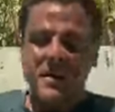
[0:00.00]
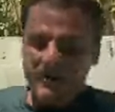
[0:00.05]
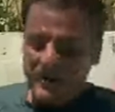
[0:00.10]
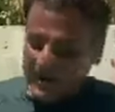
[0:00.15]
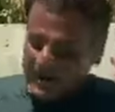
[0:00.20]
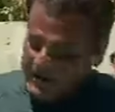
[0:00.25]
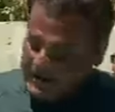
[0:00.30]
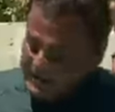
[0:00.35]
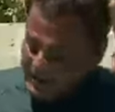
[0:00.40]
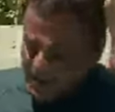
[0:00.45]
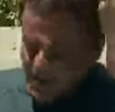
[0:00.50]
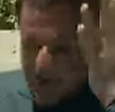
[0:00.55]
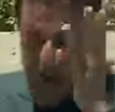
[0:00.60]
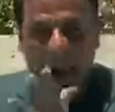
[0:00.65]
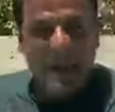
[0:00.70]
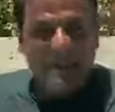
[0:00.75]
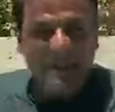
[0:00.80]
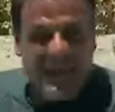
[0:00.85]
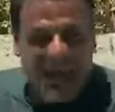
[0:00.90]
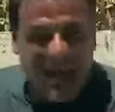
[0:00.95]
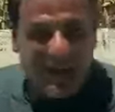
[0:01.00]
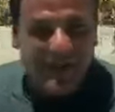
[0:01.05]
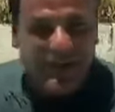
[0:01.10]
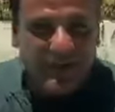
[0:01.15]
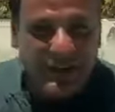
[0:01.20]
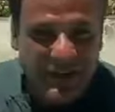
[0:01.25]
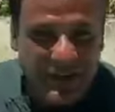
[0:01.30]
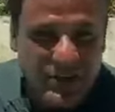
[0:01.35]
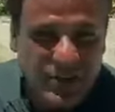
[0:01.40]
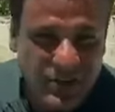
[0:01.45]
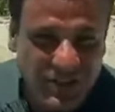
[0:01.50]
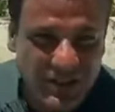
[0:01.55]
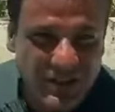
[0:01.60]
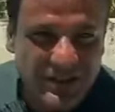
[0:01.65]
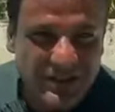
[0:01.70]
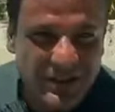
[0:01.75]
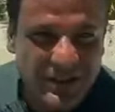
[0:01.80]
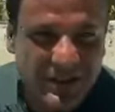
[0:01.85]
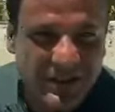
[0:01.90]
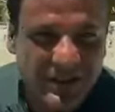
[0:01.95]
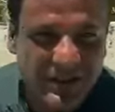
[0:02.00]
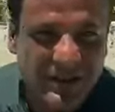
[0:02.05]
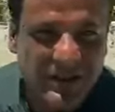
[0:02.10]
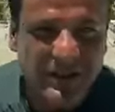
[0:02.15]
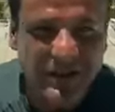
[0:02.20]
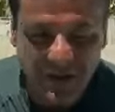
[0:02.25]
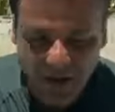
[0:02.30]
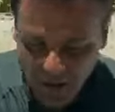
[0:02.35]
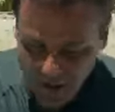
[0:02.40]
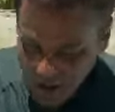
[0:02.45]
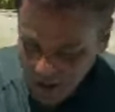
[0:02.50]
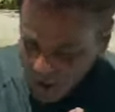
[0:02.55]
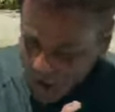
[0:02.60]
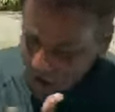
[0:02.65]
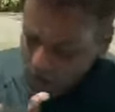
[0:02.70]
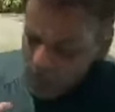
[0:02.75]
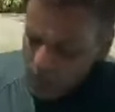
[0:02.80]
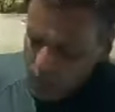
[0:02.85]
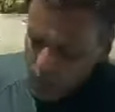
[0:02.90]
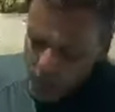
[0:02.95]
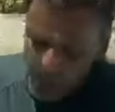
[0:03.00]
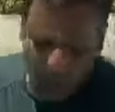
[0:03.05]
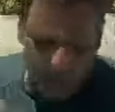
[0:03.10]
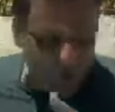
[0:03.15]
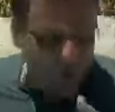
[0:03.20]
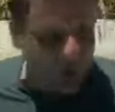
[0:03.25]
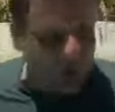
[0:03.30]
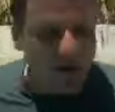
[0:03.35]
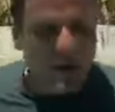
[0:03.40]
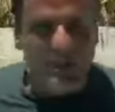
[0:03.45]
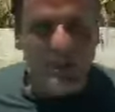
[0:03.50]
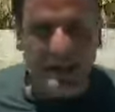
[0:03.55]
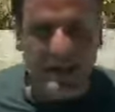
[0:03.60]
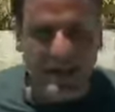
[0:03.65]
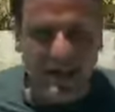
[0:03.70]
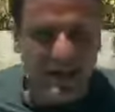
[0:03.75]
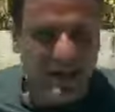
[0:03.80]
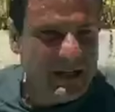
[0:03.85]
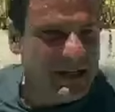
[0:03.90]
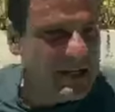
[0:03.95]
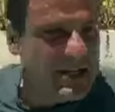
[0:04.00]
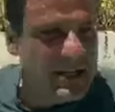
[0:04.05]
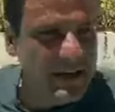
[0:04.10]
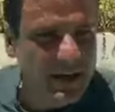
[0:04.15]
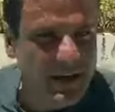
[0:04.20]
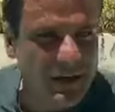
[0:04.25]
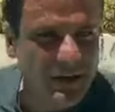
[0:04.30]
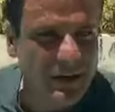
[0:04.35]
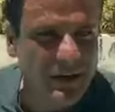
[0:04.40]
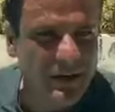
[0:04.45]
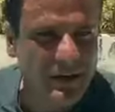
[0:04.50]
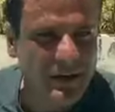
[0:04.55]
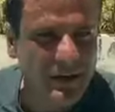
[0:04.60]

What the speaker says: But grab that vision of where you want to be in a year.